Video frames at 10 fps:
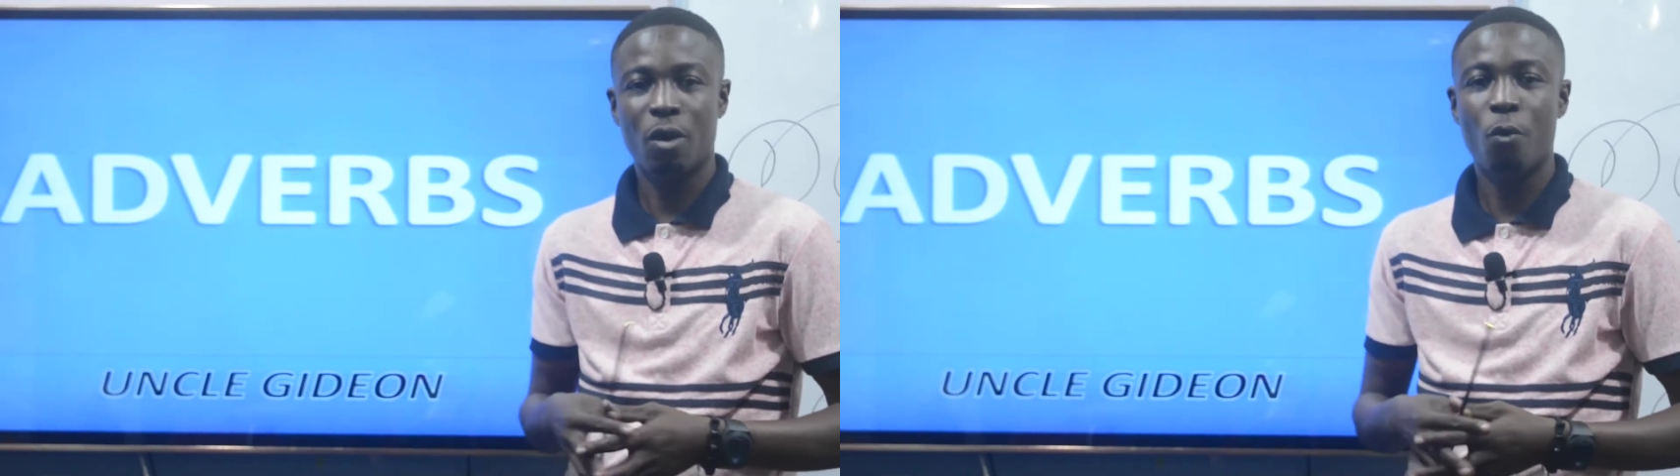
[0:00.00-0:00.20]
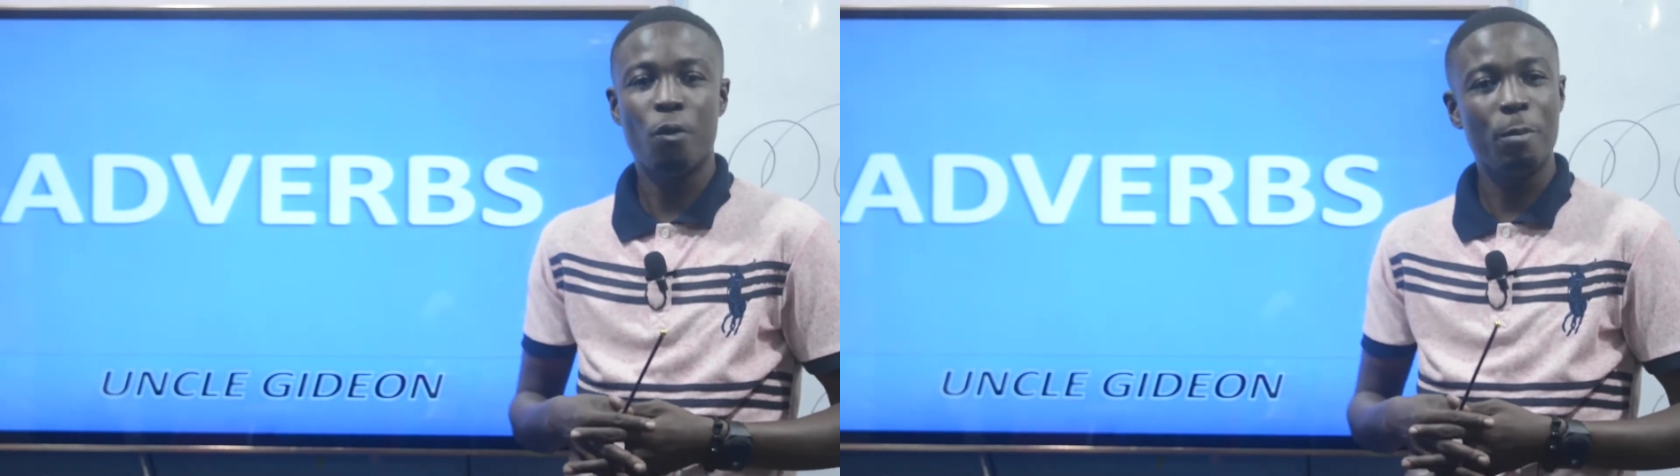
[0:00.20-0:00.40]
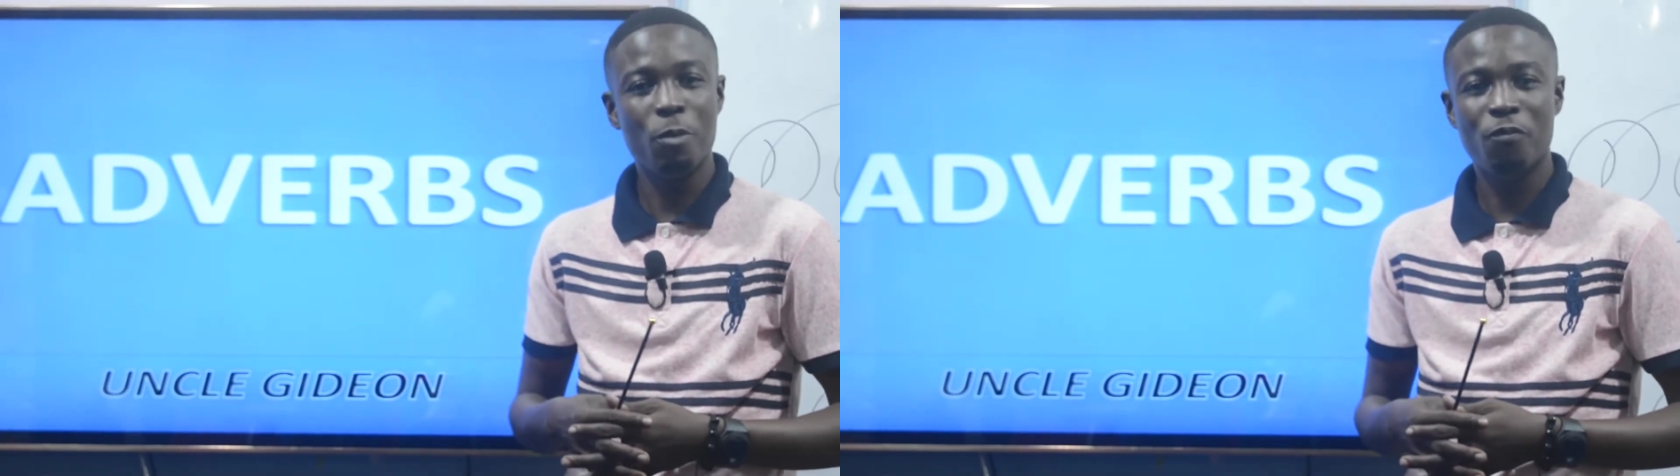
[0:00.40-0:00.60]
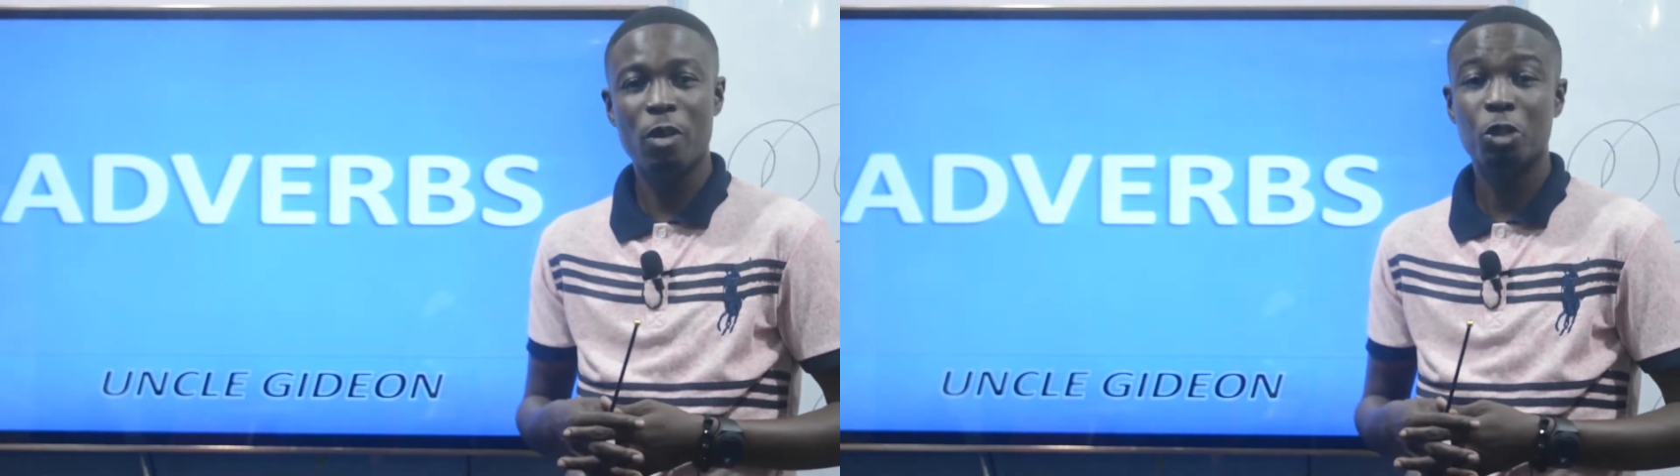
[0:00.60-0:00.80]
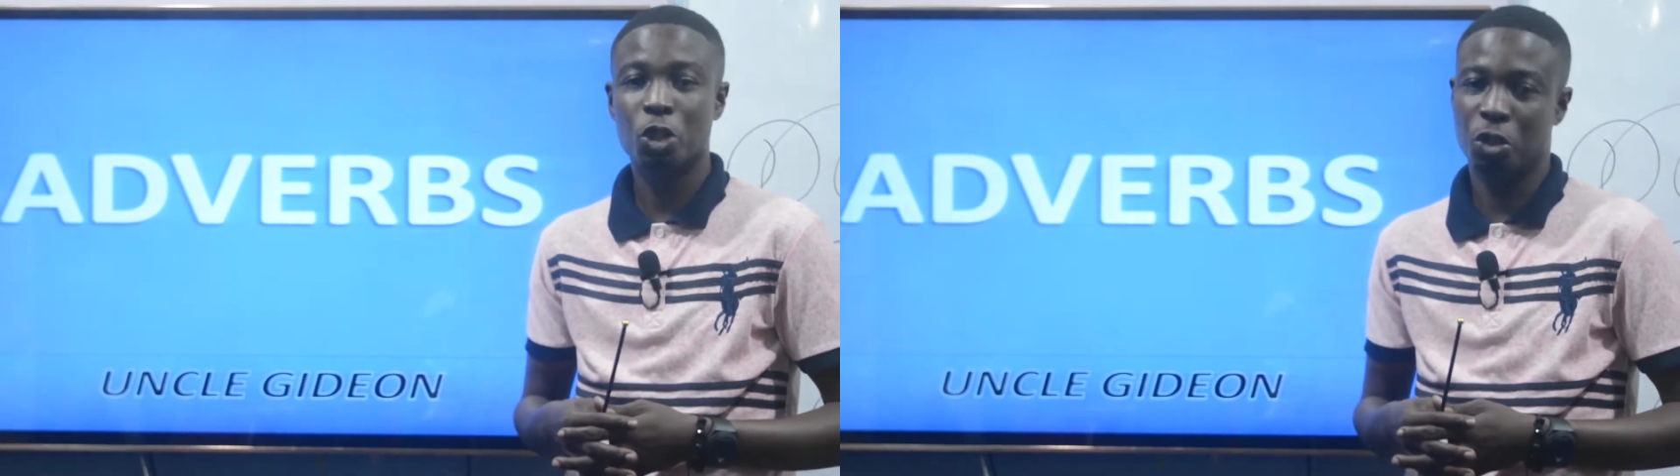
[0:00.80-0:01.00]
we move on
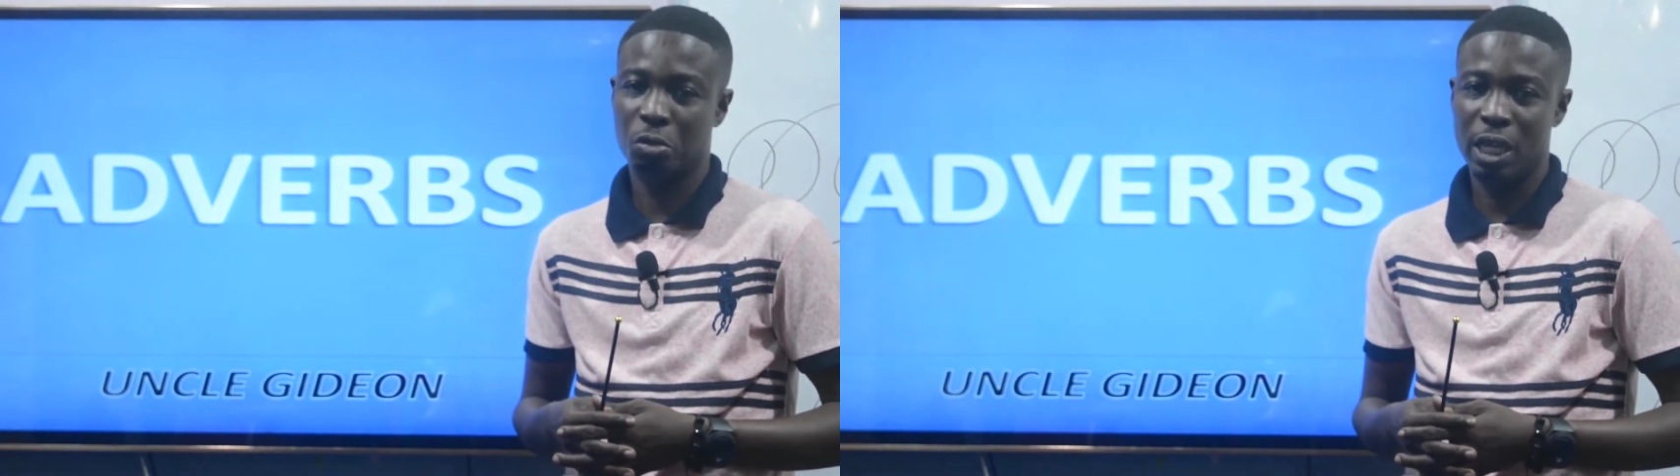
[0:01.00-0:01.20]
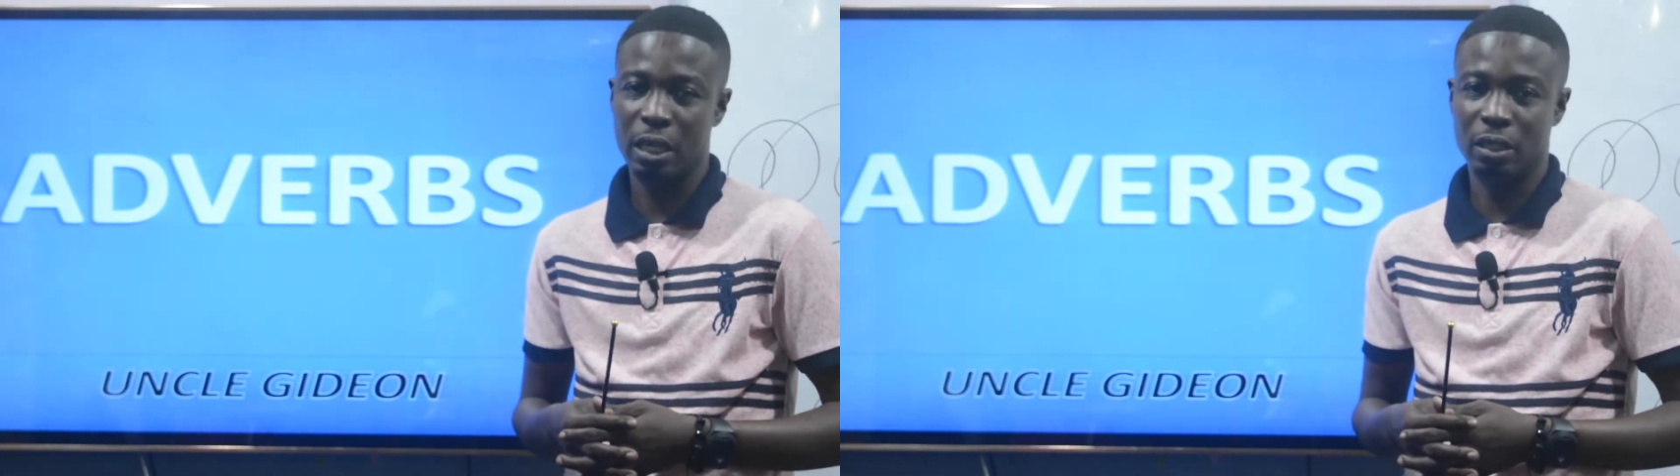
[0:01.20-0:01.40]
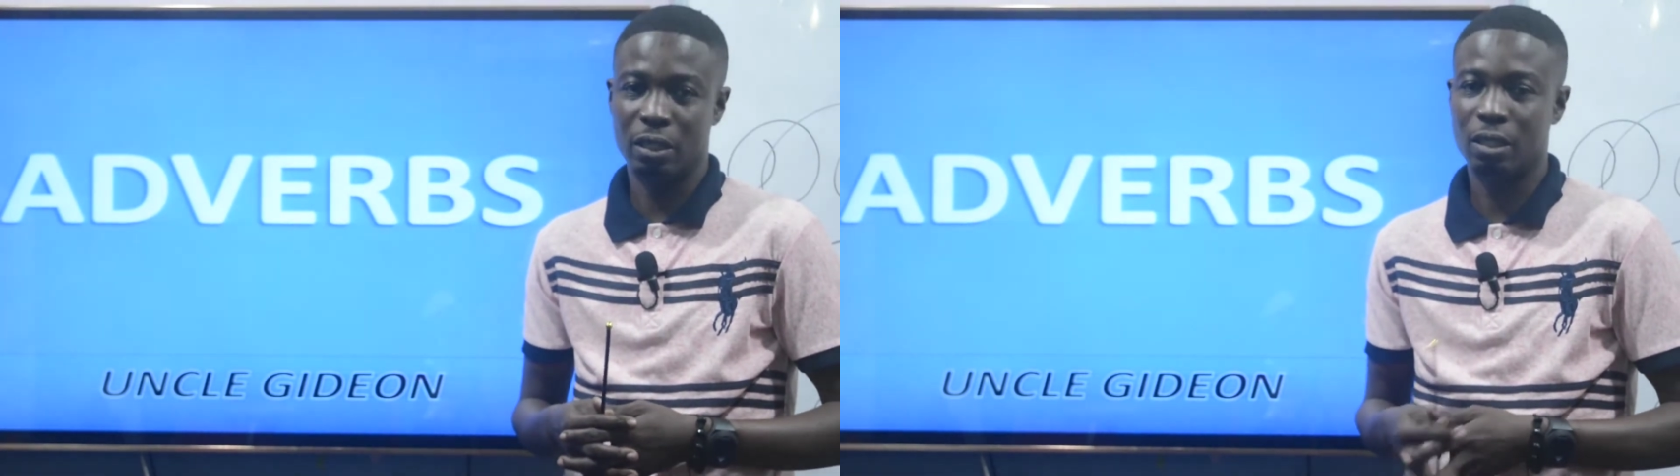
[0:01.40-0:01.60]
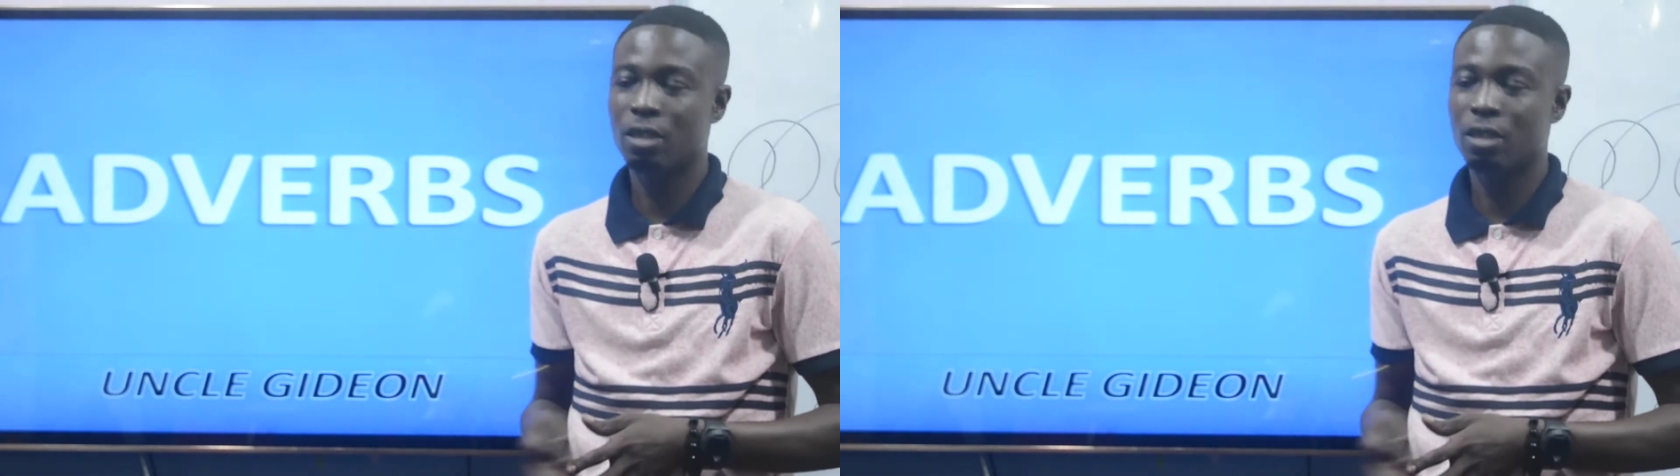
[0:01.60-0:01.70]
straight